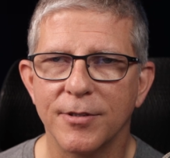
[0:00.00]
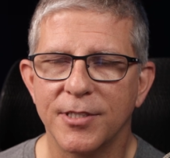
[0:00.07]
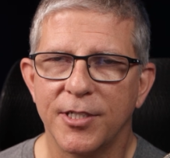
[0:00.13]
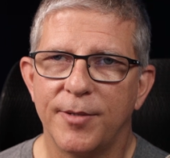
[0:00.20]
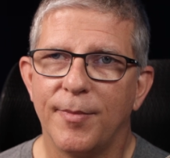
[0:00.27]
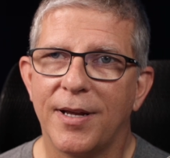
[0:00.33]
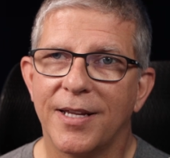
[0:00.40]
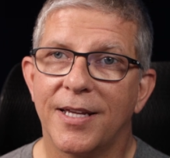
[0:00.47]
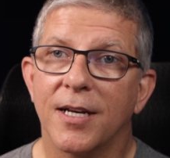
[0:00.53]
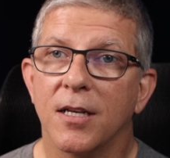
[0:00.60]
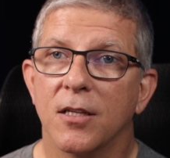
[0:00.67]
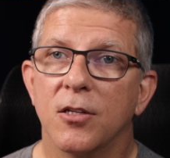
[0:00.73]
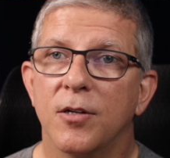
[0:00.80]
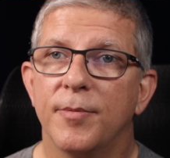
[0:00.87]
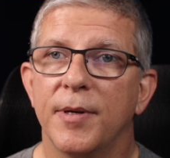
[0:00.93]
so you might get a
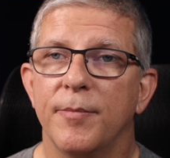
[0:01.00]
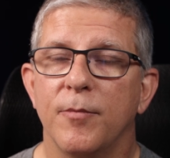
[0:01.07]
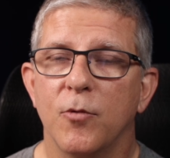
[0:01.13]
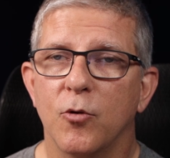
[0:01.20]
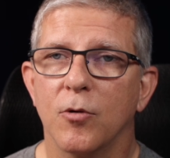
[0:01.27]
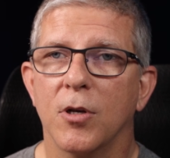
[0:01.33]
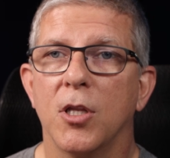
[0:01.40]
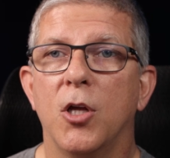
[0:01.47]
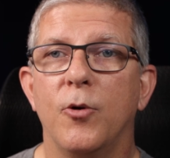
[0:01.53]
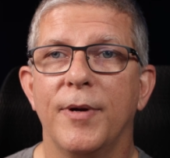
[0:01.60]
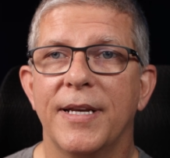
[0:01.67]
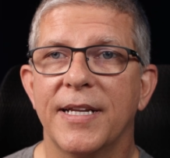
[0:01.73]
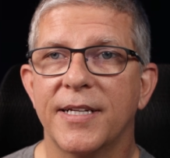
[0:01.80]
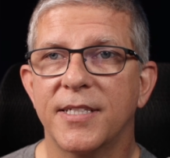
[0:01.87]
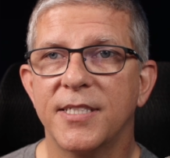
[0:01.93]
little bit more low
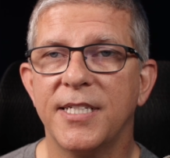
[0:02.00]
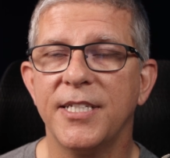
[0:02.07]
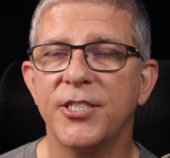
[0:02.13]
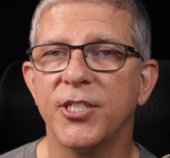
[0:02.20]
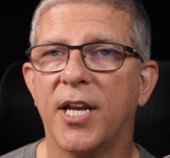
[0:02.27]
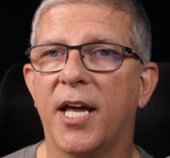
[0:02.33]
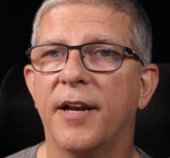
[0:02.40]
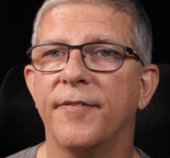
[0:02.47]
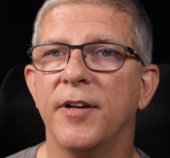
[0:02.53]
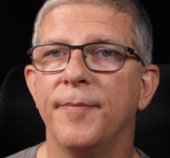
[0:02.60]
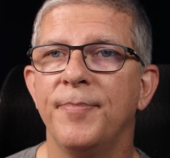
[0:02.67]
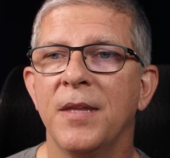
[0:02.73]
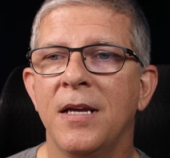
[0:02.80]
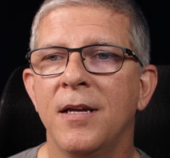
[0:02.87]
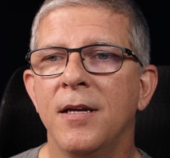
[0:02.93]
end extension out of it,